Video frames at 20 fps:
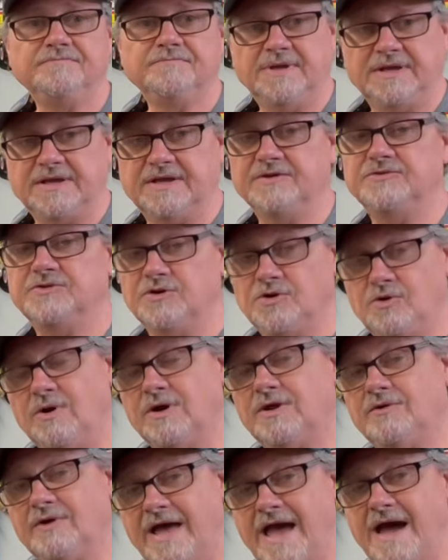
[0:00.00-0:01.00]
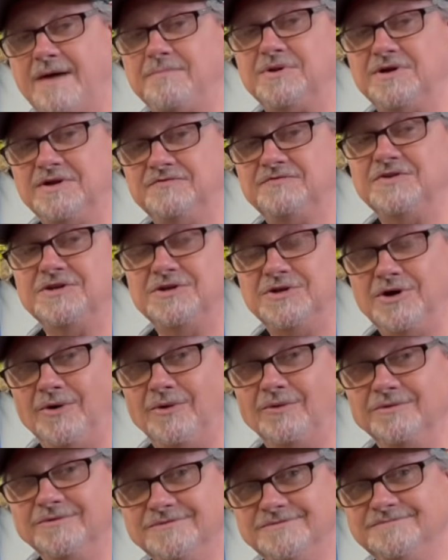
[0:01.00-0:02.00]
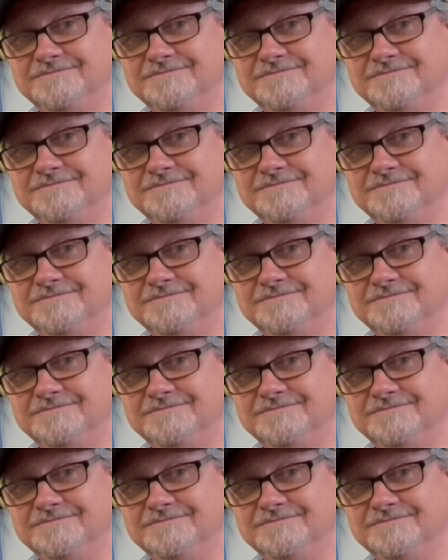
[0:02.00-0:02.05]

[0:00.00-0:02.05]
Because you know what will happen if you don't?